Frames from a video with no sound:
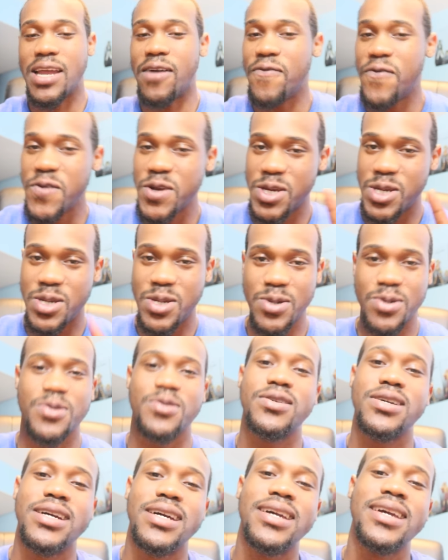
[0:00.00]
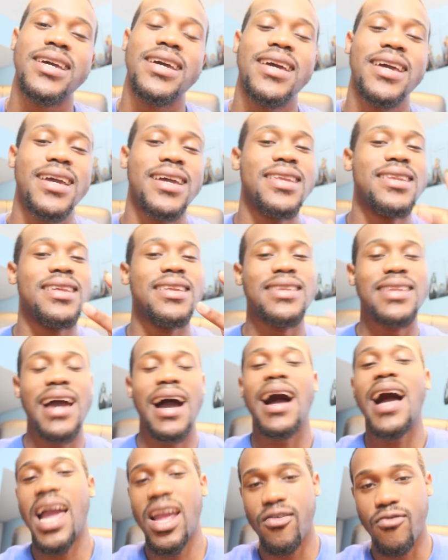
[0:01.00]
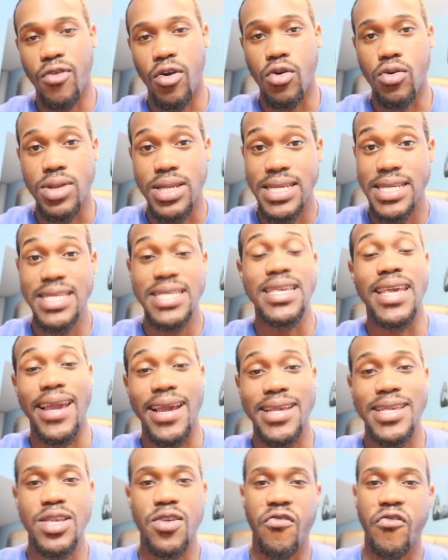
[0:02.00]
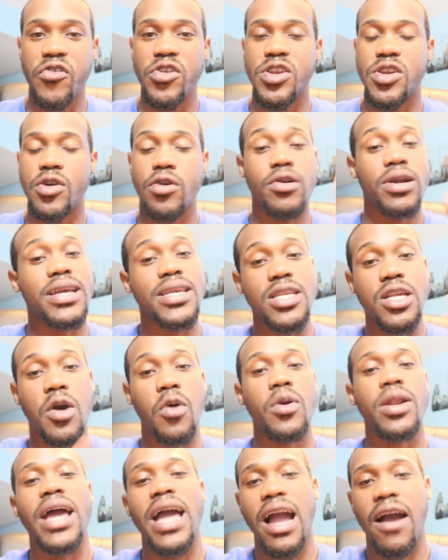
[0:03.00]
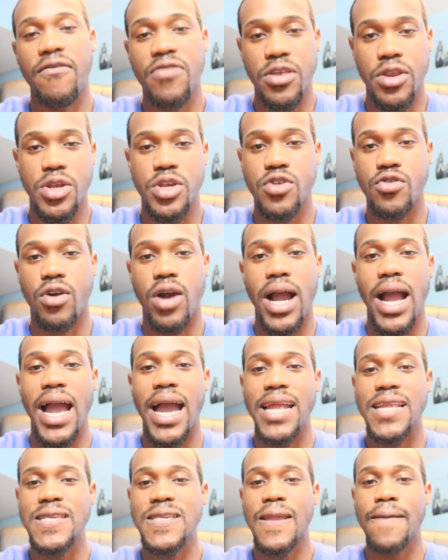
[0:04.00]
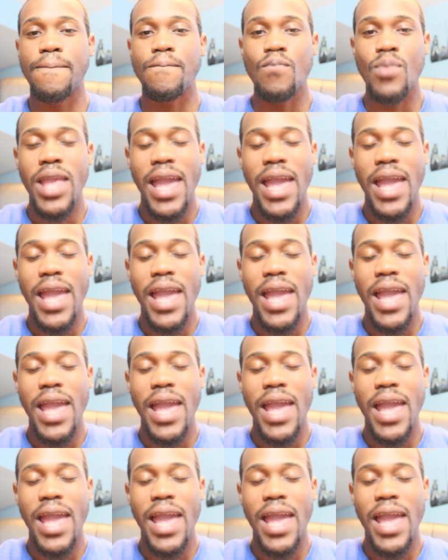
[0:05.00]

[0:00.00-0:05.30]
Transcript: Now, Fujitora, the die rolled six. So Fujitora is going after the Straw Hats.